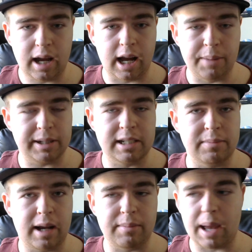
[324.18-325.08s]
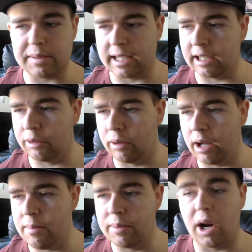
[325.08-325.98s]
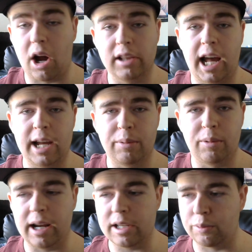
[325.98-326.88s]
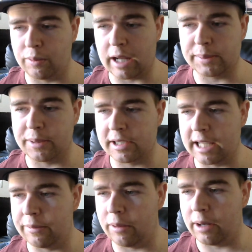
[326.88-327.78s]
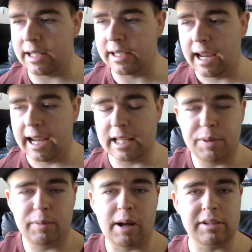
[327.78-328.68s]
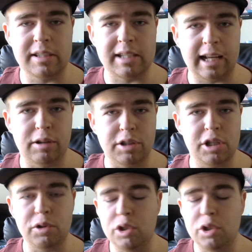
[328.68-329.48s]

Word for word: uh, Big Team Battle maps in Halo one, but online-wise, Xbox Live-wise, it's been around since Halo two.